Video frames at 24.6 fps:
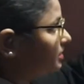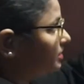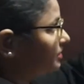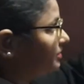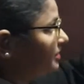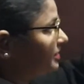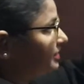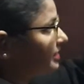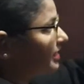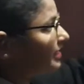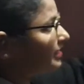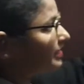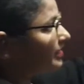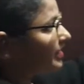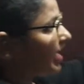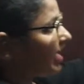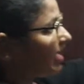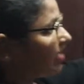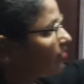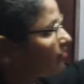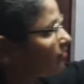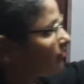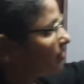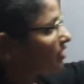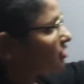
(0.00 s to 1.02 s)
return
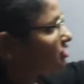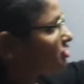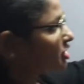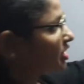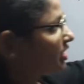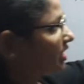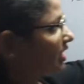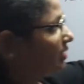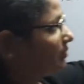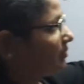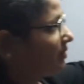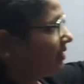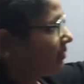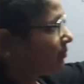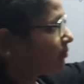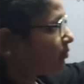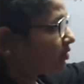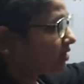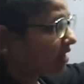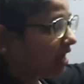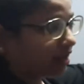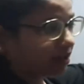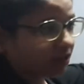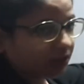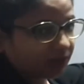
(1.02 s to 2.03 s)
type, function name, input
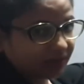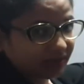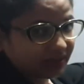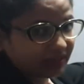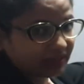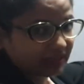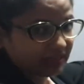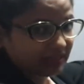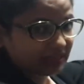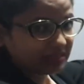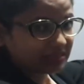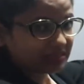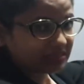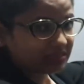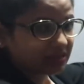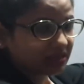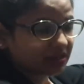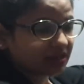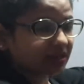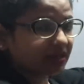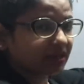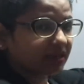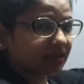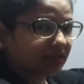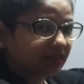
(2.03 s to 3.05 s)
argument list,
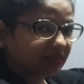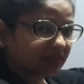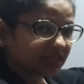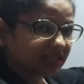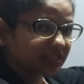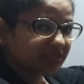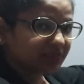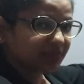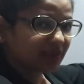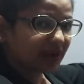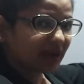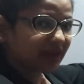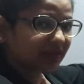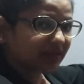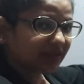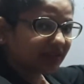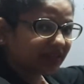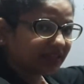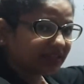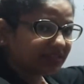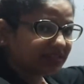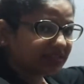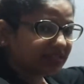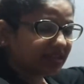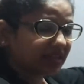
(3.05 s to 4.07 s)
this part
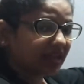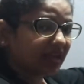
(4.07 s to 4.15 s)
is